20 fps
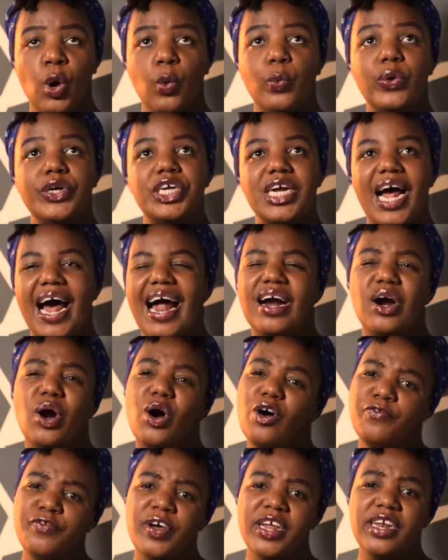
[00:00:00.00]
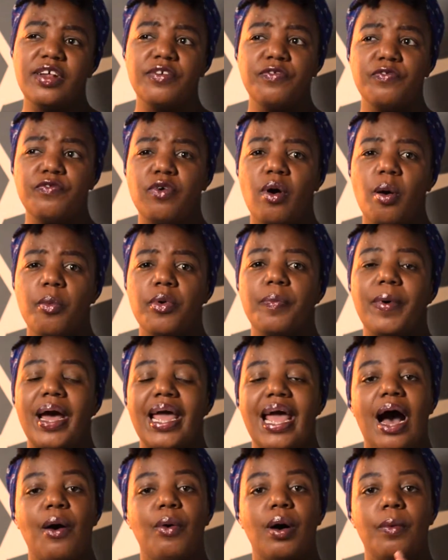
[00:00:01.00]
which are often informed
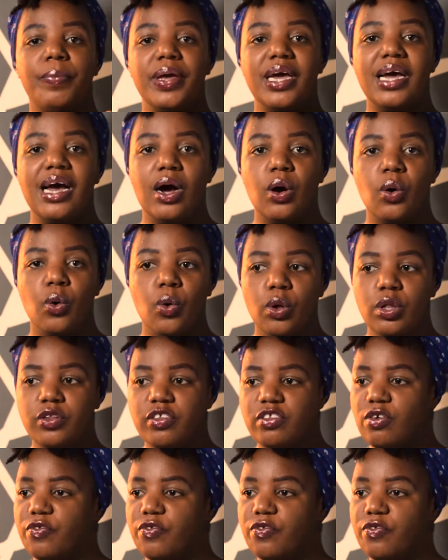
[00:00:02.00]
by our bigger goals.